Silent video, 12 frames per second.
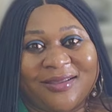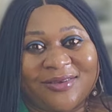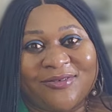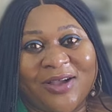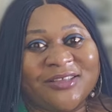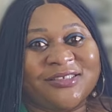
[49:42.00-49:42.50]

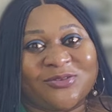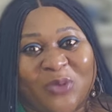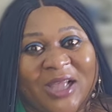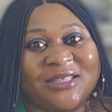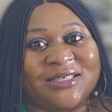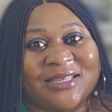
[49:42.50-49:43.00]
Once
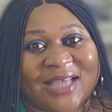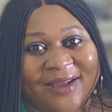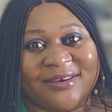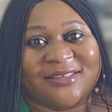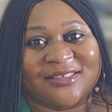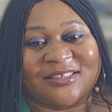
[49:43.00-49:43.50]
Whitey
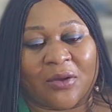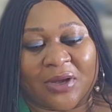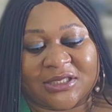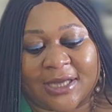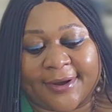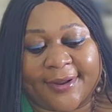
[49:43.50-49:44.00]
carry this our
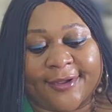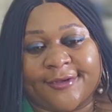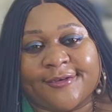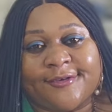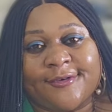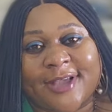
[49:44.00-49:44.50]
channel,
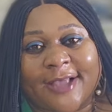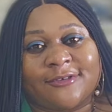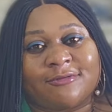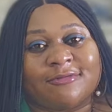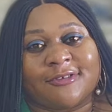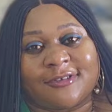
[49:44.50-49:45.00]
you guys
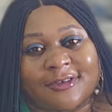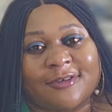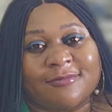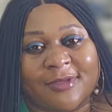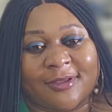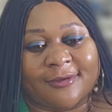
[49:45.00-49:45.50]
will see
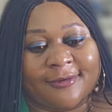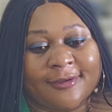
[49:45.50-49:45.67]
me.